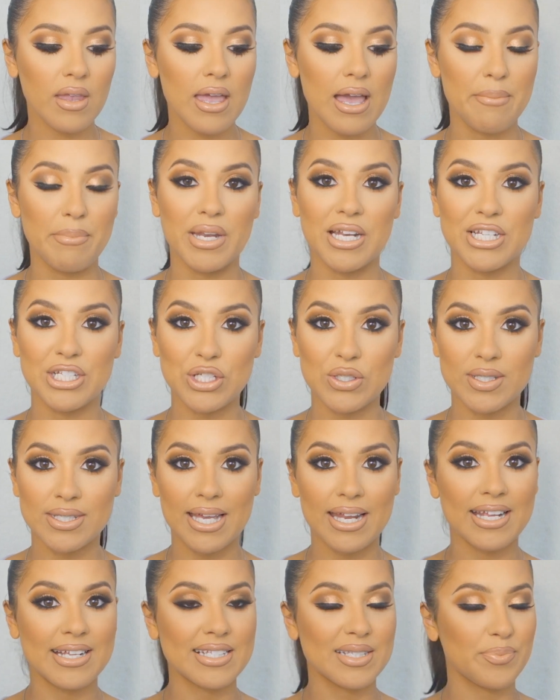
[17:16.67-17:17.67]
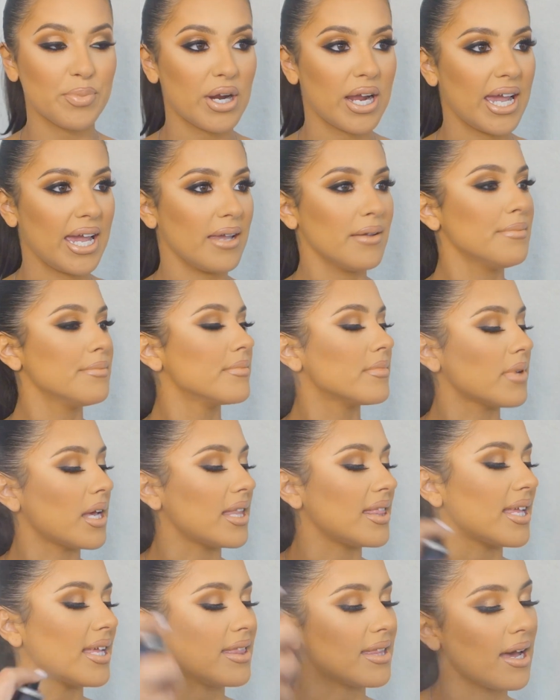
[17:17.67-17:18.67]
I'm gonna do setting spray
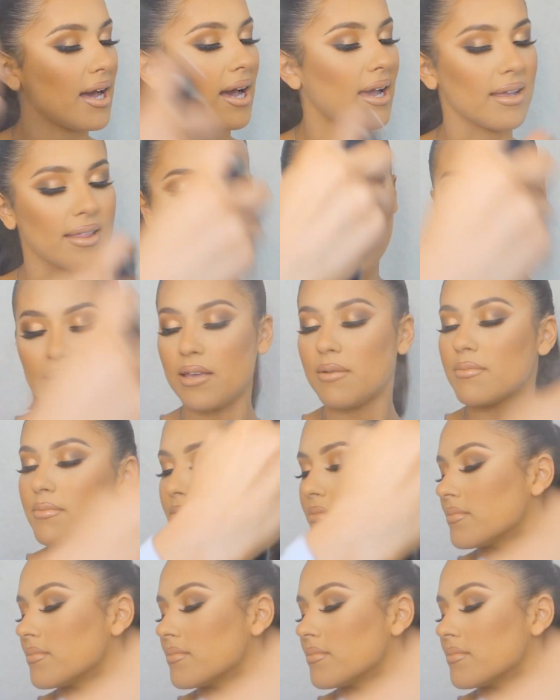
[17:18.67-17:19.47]
and then the highlight.